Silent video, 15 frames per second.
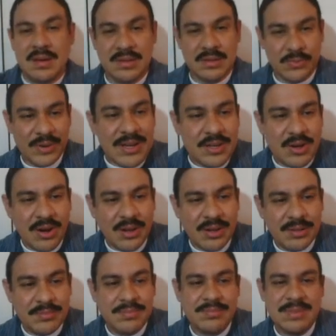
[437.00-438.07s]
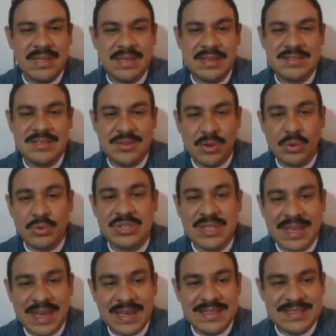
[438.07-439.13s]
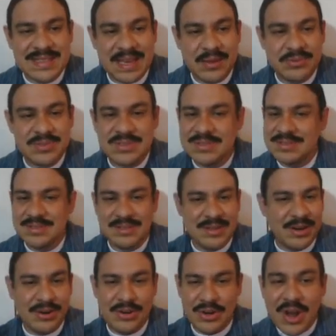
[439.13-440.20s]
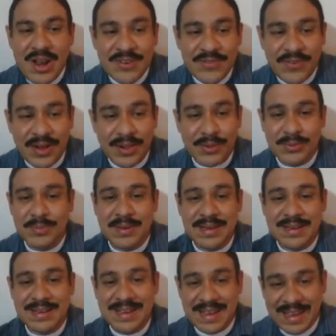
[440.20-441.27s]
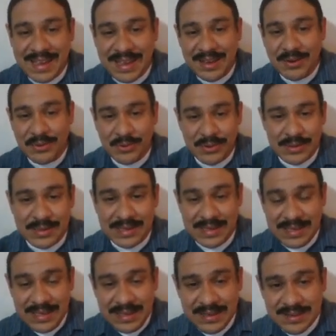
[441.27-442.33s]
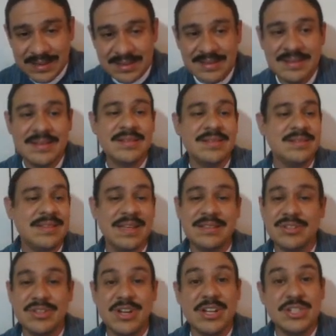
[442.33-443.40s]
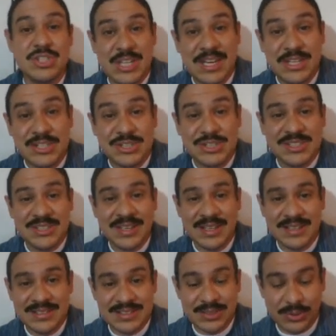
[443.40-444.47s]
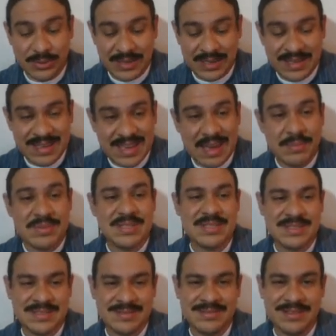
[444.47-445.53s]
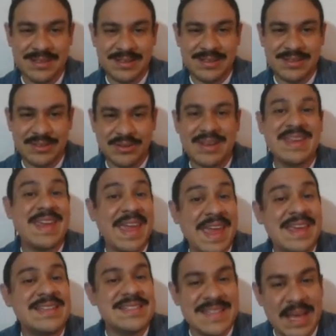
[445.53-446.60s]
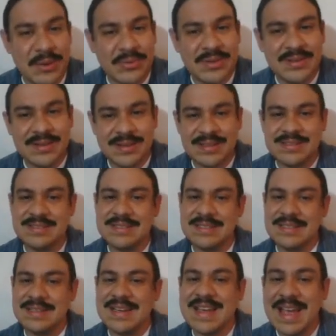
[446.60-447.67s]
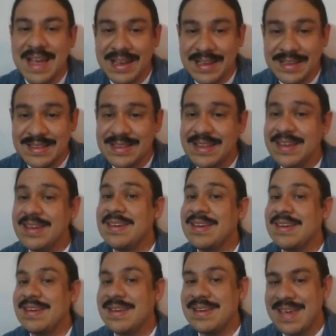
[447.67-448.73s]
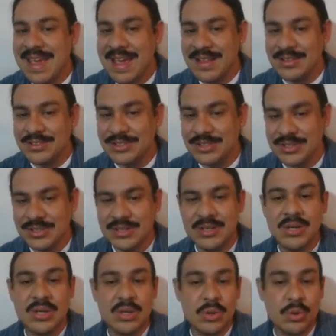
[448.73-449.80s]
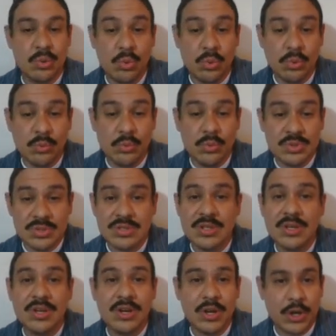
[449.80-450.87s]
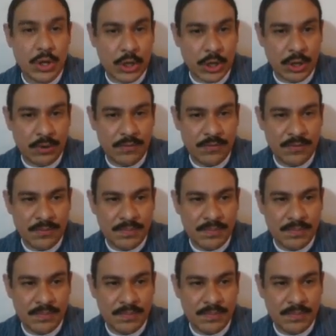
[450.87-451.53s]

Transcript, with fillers: On the right column, because those K sounds are not followed by an A or an E, they did not change. And so they kept uh, their K sound. That's in kalendai, calendar. Kurus, curve.